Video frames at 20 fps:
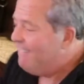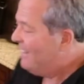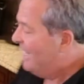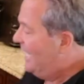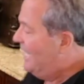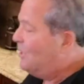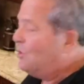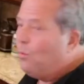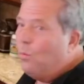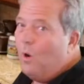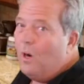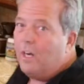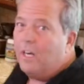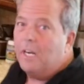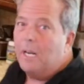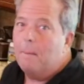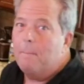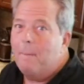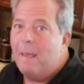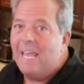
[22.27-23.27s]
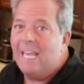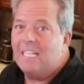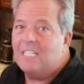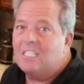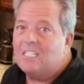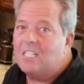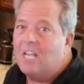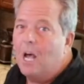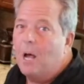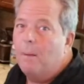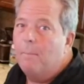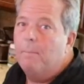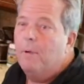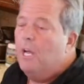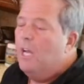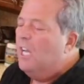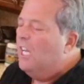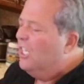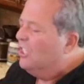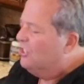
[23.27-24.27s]
is we're going to make some
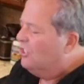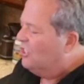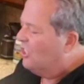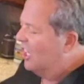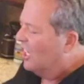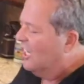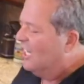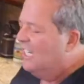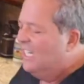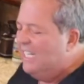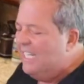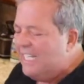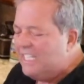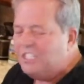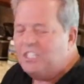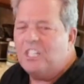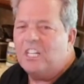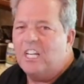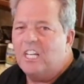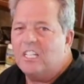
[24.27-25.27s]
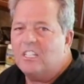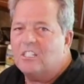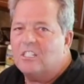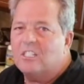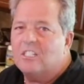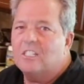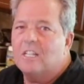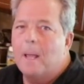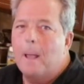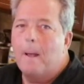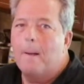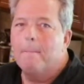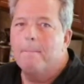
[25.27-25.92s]
delicious,